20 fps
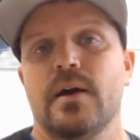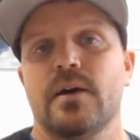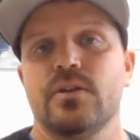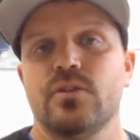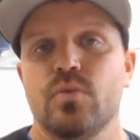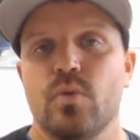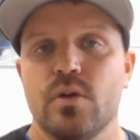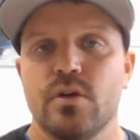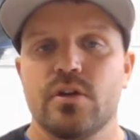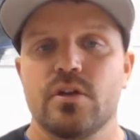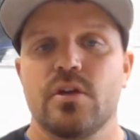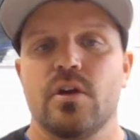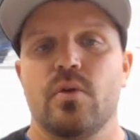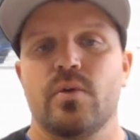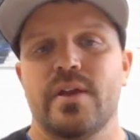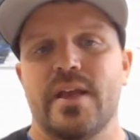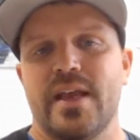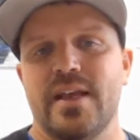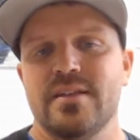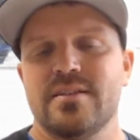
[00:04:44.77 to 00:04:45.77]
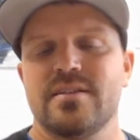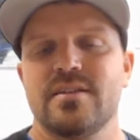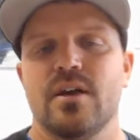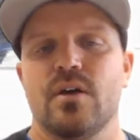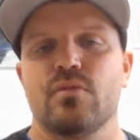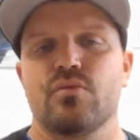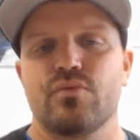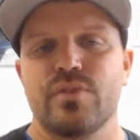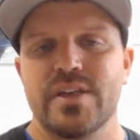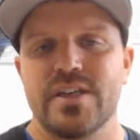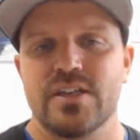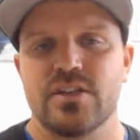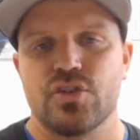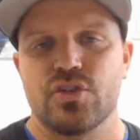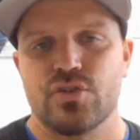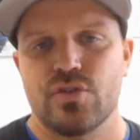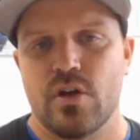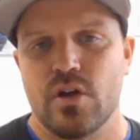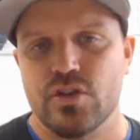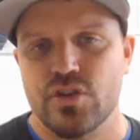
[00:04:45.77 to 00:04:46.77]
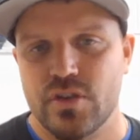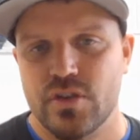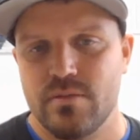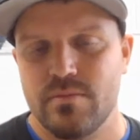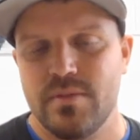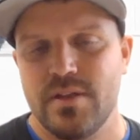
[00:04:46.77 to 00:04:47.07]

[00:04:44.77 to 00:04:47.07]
you undergo an ACL reconstruction,